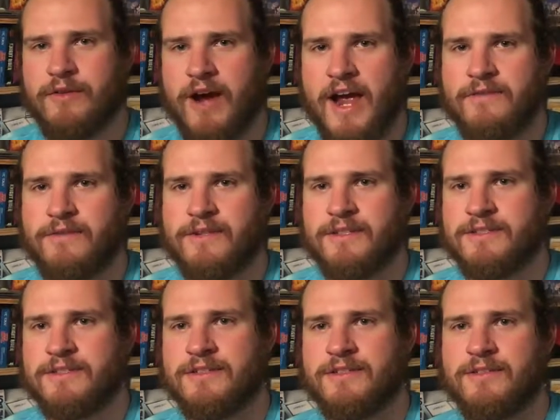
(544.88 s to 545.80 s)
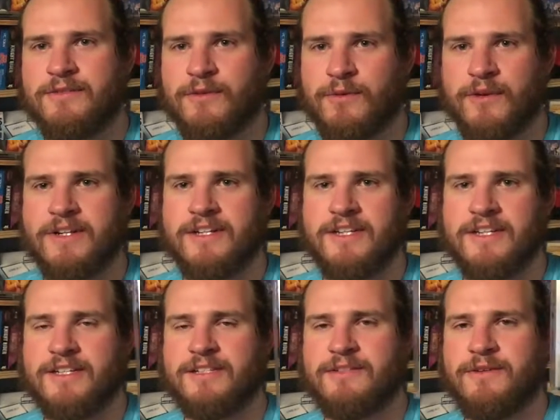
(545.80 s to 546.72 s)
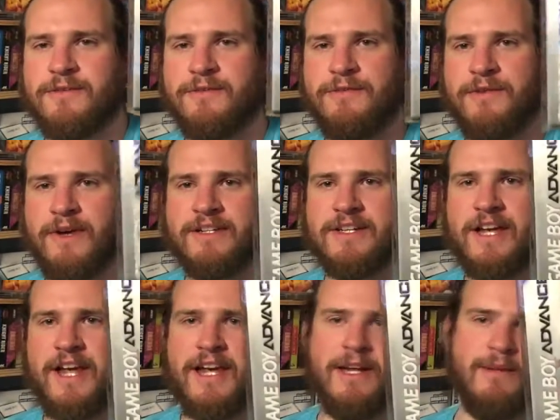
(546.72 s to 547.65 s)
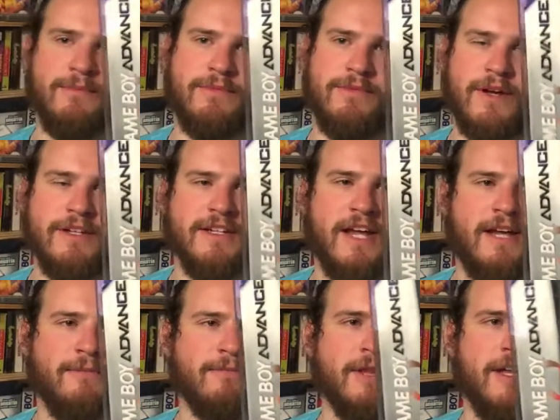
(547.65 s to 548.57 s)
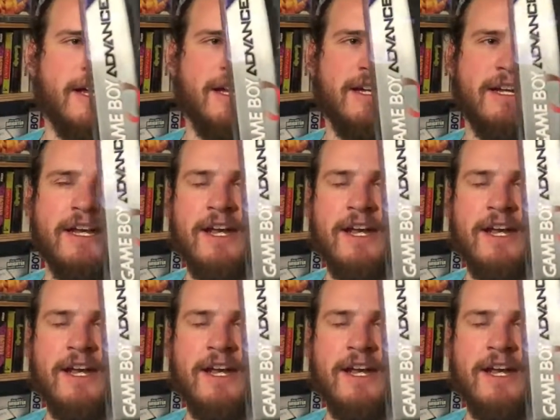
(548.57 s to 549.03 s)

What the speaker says: graphics for what it is. Fun game, fun gameplay.